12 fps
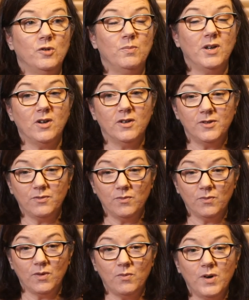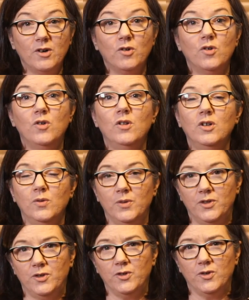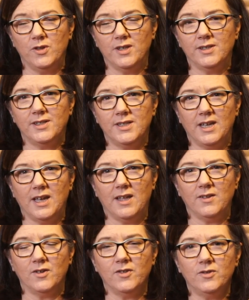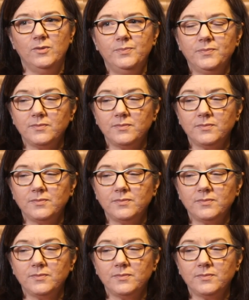because we're all going through this together. So